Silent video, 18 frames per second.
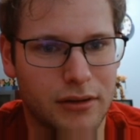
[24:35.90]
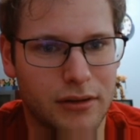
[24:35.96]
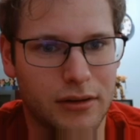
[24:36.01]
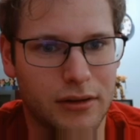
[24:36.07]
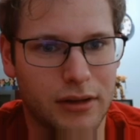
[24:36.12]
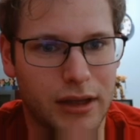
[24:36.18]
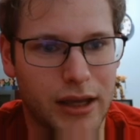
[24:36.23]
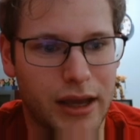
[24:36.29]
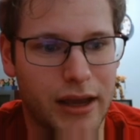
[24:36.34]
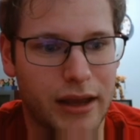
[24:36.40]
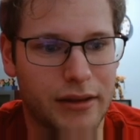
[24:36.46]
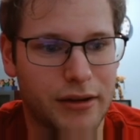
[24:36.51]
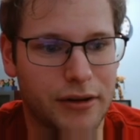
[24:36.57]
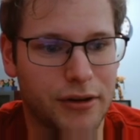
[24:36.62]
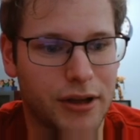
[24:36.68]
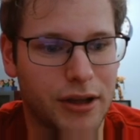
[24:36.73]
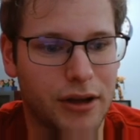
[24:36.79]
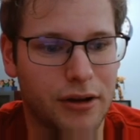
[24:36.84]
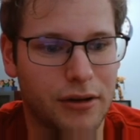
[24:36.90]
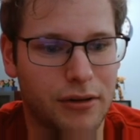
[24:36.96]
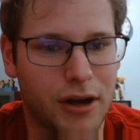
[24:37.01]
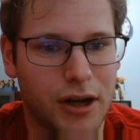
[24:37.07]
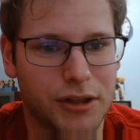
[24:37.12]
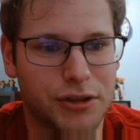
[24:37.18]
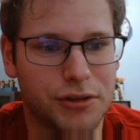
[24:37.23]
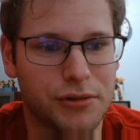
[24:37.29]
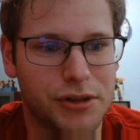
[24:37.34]
Yeah, and there you go. Hawk
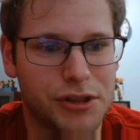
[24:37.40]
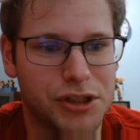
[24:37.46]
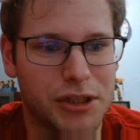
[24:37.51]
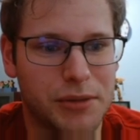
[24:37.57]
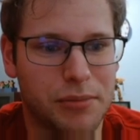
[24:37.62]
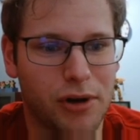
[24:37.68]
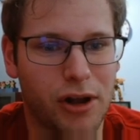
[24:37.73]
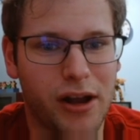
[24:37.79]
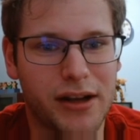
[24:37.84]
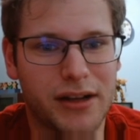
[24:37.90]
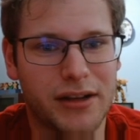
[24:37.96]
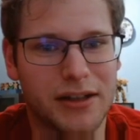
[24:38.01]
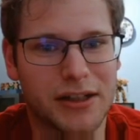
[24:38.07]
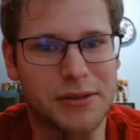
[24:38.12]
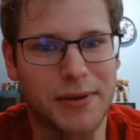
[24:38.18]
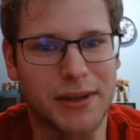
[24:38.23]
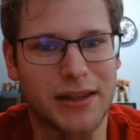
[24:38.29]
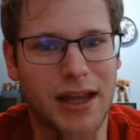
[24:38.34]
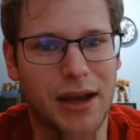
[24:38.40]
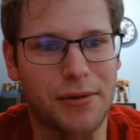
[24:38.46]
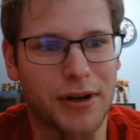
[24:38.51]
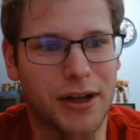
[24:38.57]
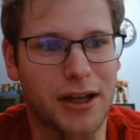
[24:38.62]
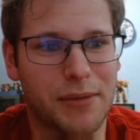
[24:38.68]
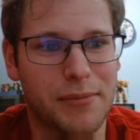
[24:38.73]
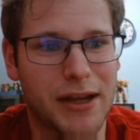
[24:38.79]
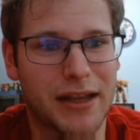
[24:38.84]
2G probably didn't expect that one
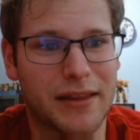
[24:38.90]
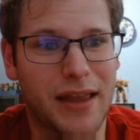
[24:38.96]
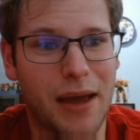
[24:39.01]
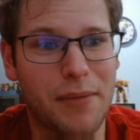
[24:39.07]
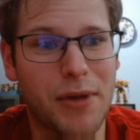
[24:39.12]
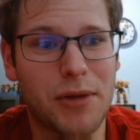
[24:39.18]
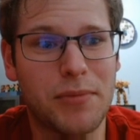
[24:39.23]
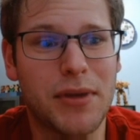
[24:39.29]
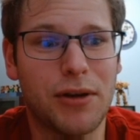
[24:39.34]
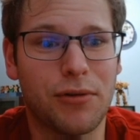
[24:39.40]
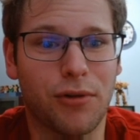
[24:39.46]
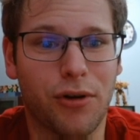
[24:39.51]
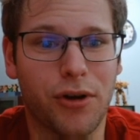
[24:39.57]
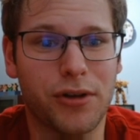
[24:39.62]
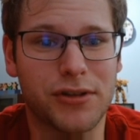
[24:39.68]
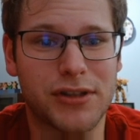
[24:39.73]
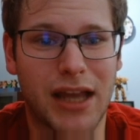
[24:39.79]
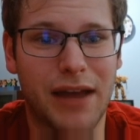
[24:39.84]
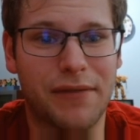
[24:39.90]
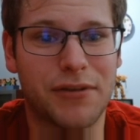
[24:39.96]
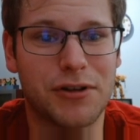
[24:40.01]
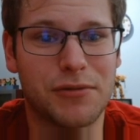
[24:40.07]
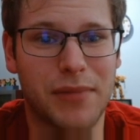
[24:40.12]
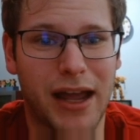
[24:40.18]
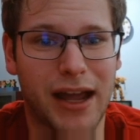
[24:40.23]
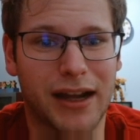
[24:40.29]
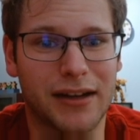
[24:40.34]
coming, and that might be Royal's avenue
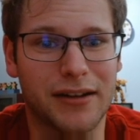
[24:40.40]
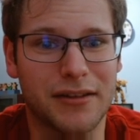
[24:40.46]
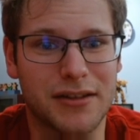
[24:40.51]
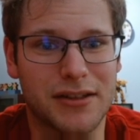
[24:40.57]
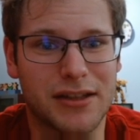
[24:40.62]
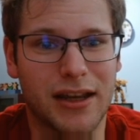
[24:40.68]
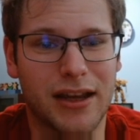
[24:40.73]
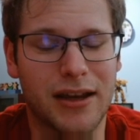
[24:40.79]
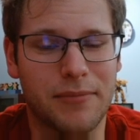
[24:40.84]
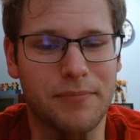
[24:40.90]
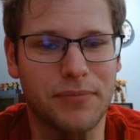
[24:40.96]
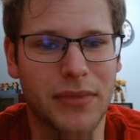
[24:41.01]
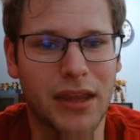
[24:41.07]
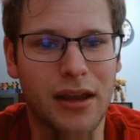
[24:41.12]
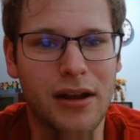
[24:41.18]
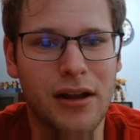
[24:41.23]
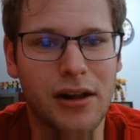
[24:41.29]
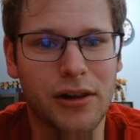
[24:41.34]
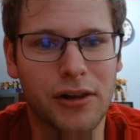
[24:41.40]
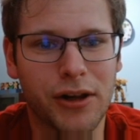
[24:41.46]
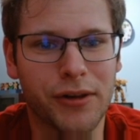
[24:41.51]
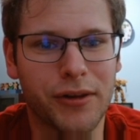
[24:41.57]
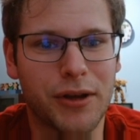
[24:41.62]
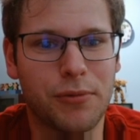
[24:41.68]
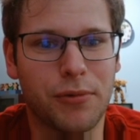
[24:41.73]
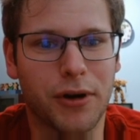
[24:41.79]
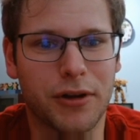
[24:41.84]
back into this game. Clearly
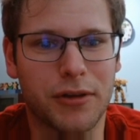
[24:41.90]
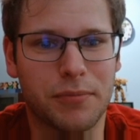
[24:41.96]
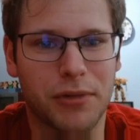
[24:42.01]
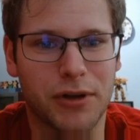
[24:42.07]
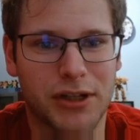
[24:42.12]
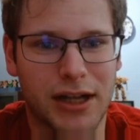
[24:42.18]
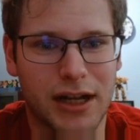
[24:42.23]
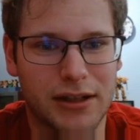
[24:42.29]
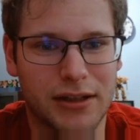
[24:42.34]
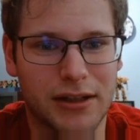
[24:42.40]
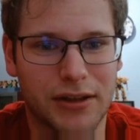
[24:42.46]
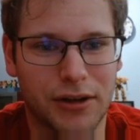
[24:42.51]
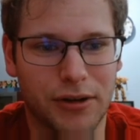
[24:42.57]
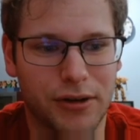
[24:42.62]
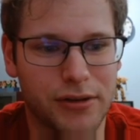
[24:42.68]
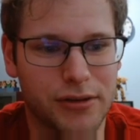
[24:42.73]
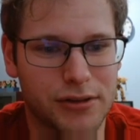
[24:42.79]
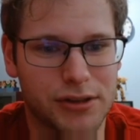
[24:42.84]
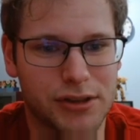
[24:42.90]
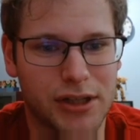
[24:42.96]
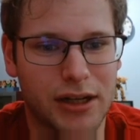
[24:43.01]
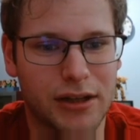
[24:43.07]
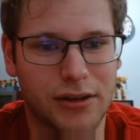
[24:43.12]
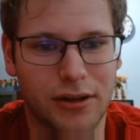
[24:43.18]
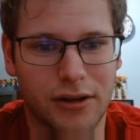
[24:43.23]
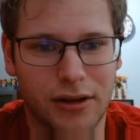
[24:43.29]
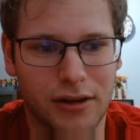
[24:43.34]
worth protecting their other set
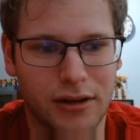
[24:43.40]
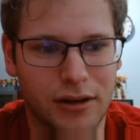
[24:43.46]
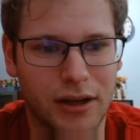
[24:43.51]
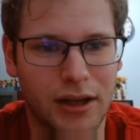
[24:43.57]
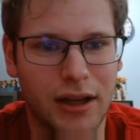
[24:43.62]
card.